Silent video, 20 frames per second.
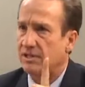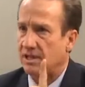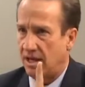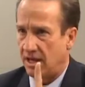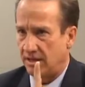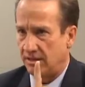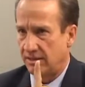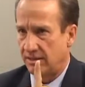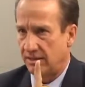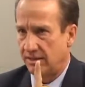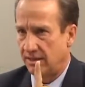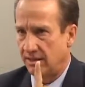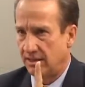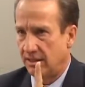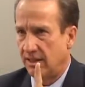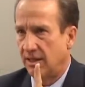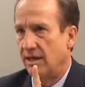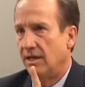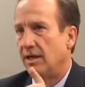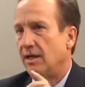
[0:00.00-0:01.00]
cells.
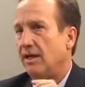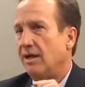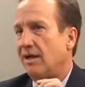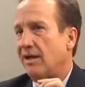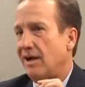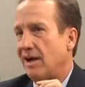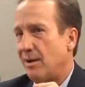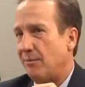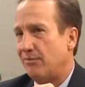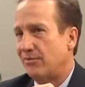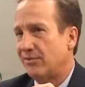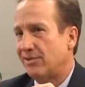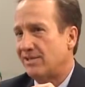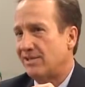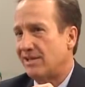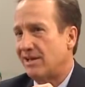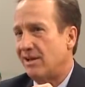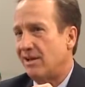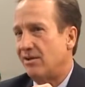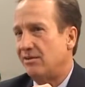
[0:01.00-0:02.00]
Kupffer
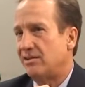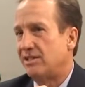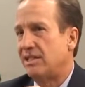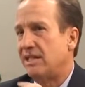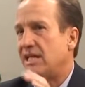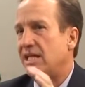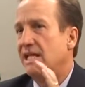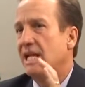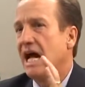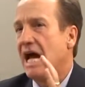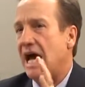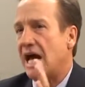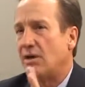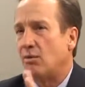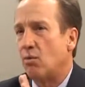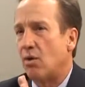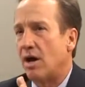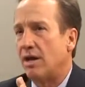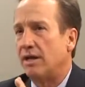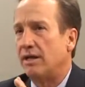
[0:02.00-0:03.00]
cells eat
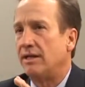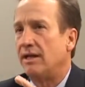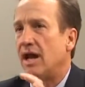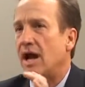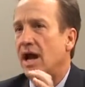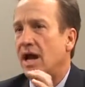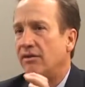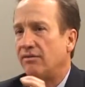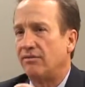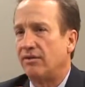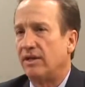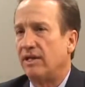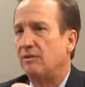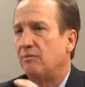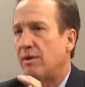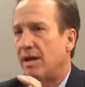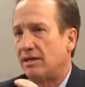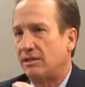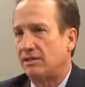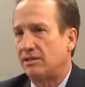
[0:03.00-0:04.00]
unwanted, unfriendly
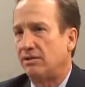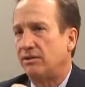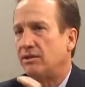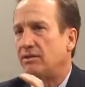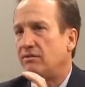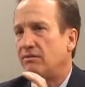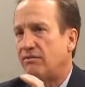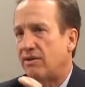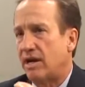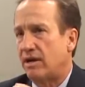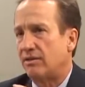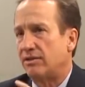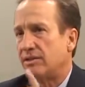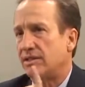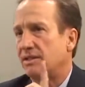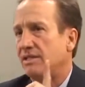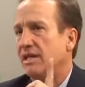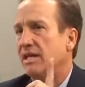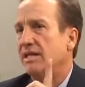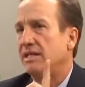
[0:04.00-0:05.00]
bacteria,
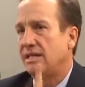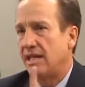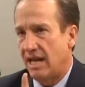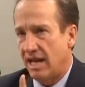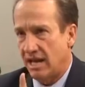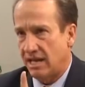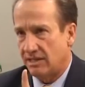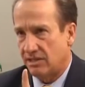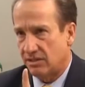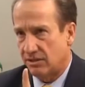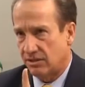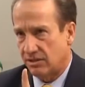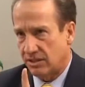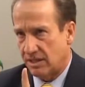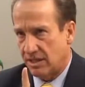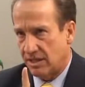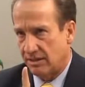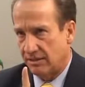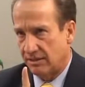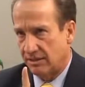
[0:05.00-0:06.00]
viruses, and cancer
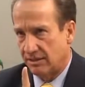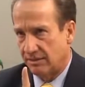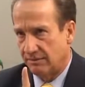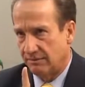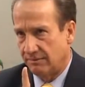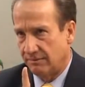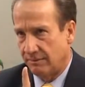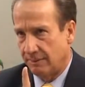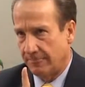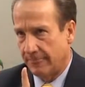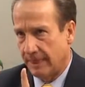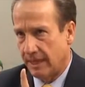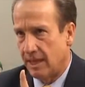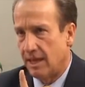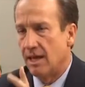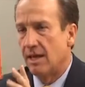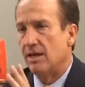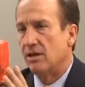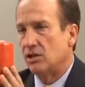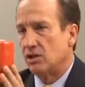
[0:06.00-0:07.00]
cells.
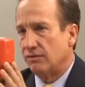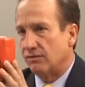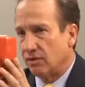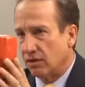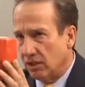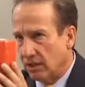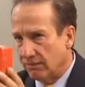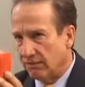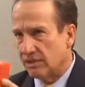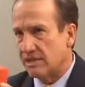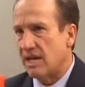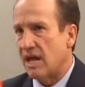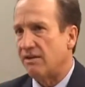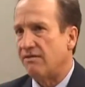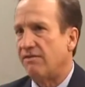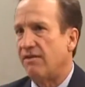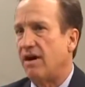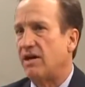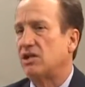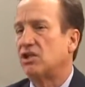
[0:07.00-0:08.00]
So if your liver's not
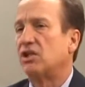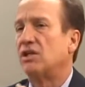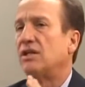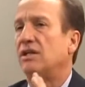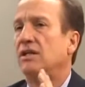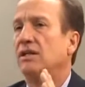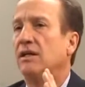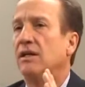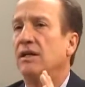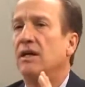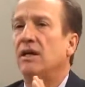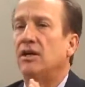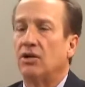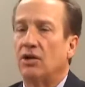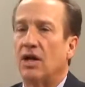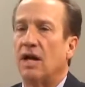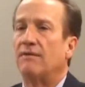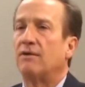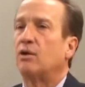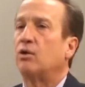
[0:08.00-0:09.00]
functioning,
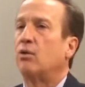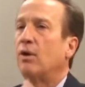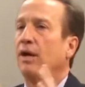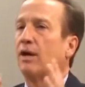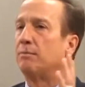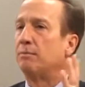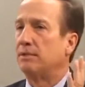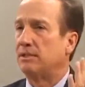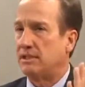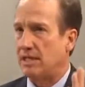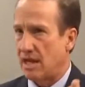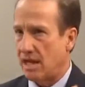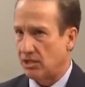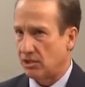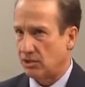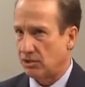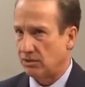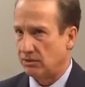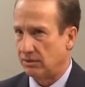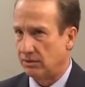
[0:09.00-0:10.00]
you're going to have a greater
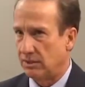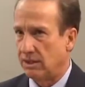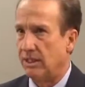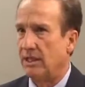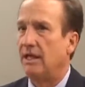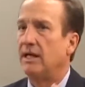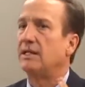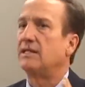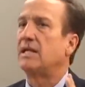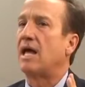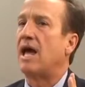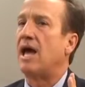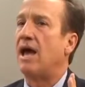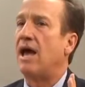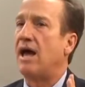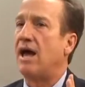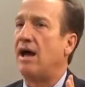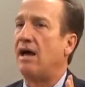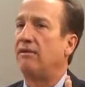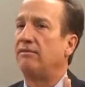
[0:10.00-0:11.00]
potential to
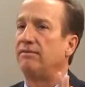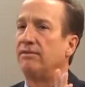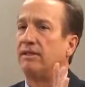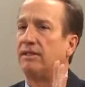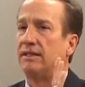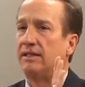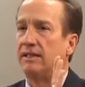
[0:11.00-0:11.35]
have